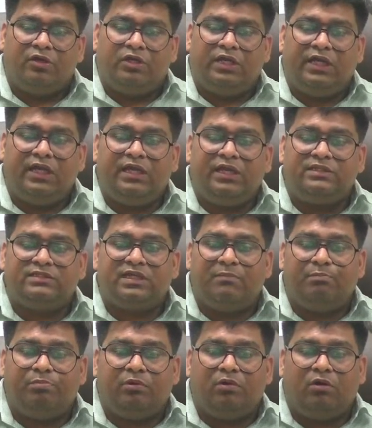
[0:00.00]
Take an
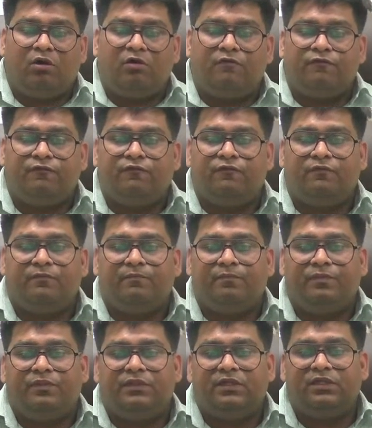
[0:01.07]
example of
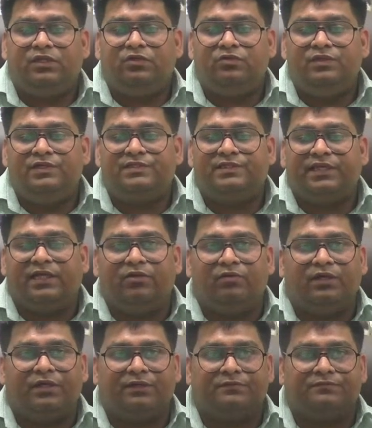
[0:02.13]
the
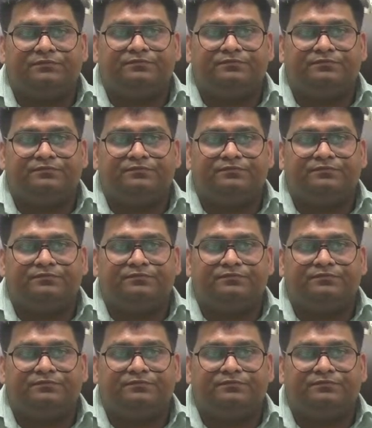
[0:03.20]
unicellular.